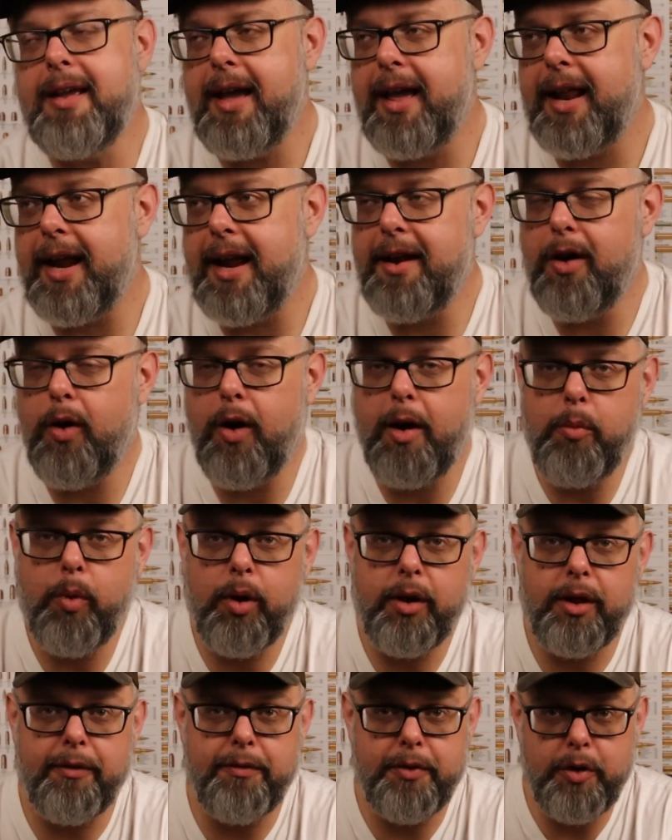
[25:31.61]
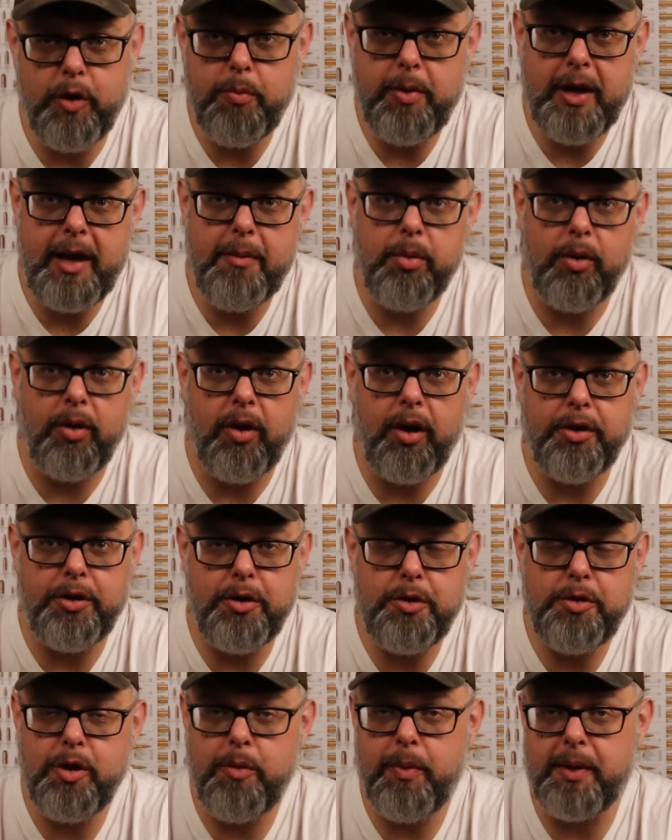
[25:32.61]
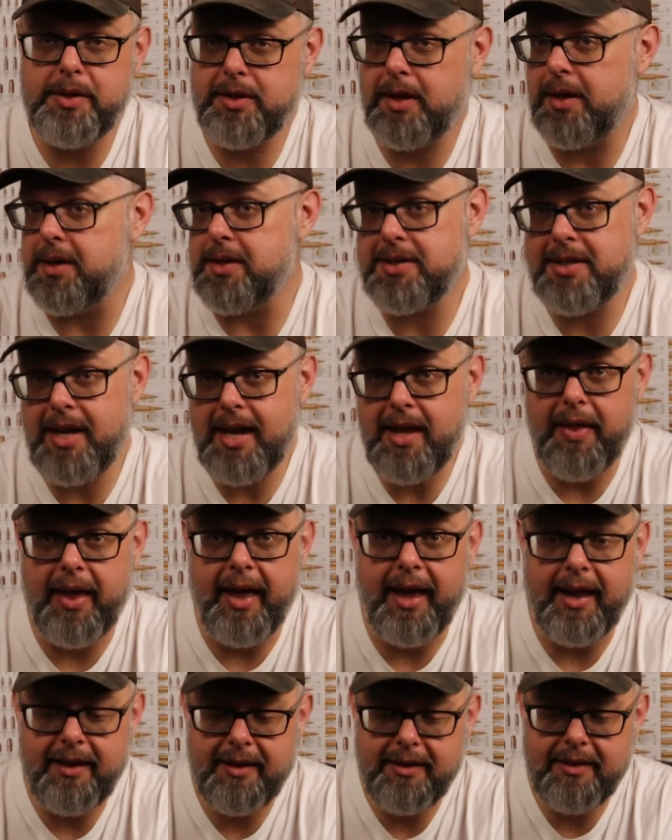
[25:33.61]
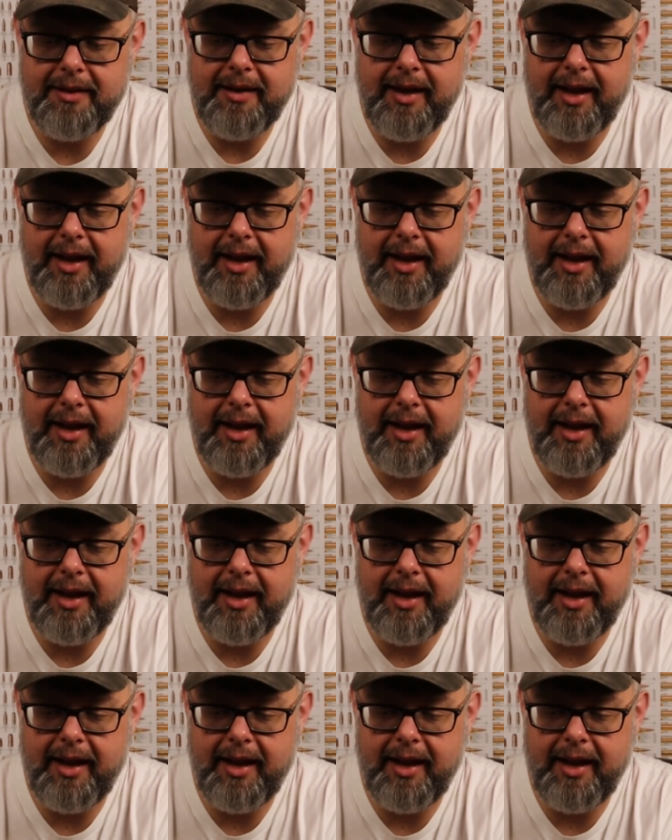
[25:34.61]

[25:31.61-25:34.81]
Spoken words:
And I know I'm one of the few people on YouTube that's going to say that,